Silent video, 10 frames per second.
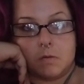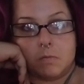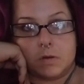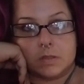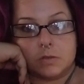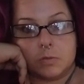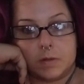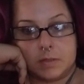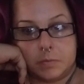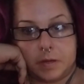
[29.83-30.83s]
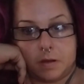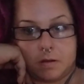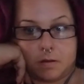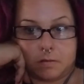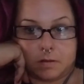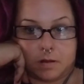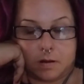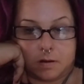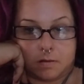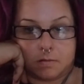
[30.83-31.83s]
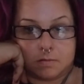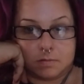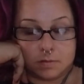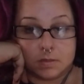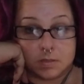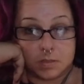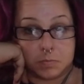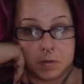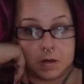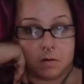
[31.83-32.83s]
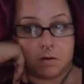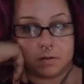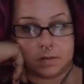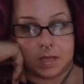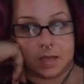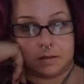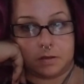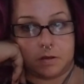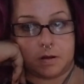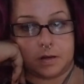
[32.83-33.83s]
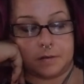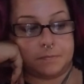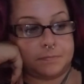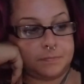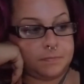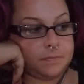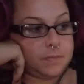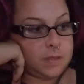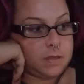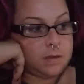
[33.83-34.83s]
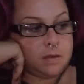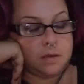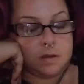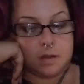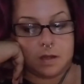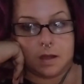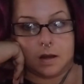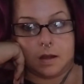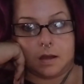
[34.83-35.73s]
or twice a week I'll go there and I'll spend all day in the garden. And